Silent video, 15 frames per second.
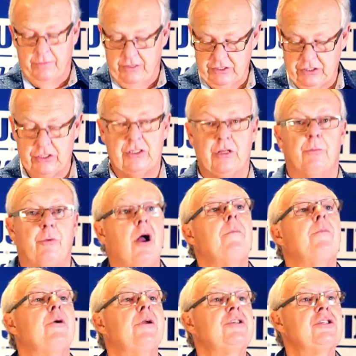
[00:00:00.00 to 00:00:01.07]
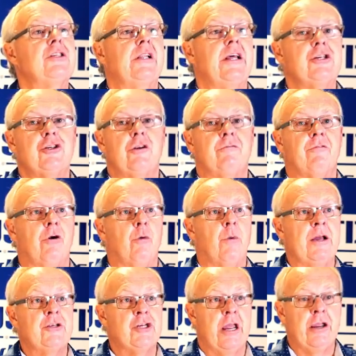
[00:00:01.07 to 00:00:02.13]
This is the proper installation for a
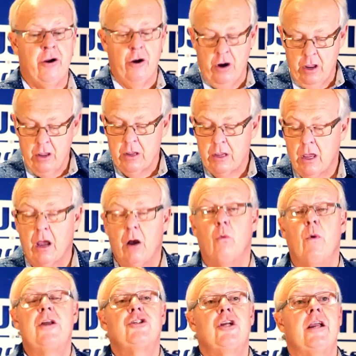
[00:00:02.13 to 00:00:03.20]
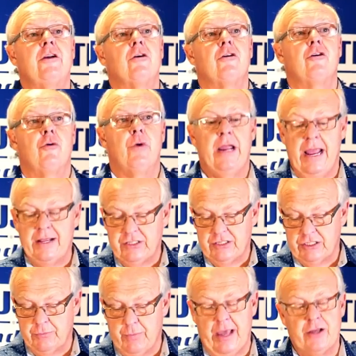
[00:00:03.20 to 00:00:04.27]
wedge anchor. A wedge anchor creates
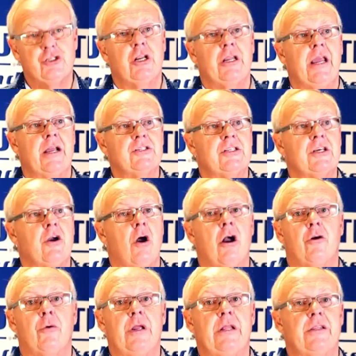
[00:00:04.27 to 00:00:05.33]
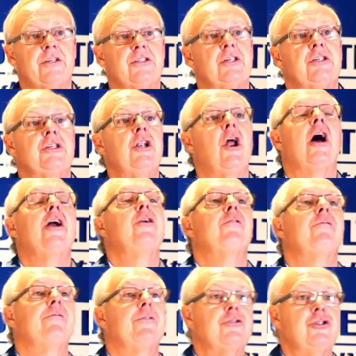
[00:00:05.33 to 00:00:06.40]
expansion against the concrete. This is not your
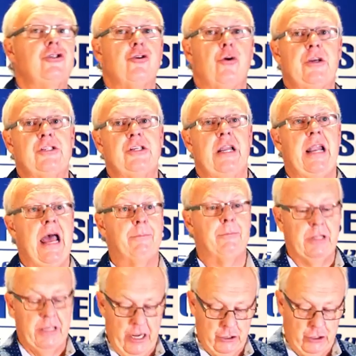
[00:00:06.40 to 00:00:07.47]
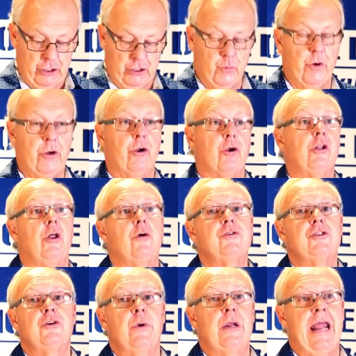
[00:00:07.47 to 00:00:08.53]
first choice in applications where you're close
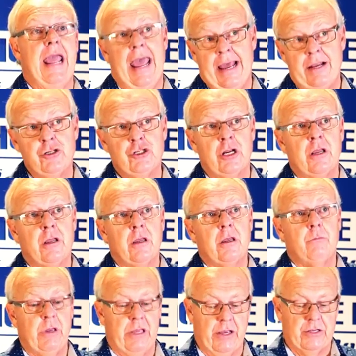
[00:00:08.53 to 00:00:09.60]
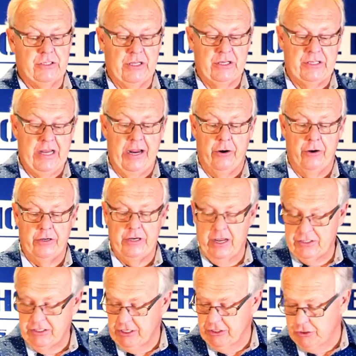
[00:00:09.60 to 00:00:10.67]
to an edge because this anchor
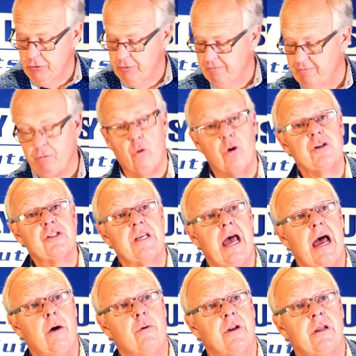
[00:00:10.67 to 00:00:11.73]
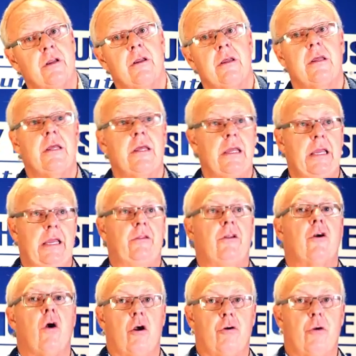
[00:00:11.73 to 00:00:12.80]
does exert force out in the
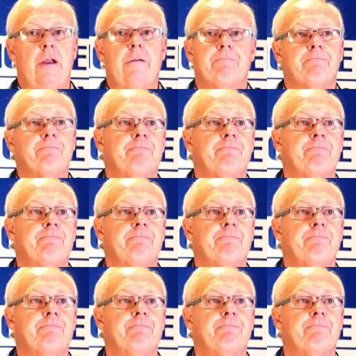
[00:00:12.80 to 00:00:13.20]
concrete.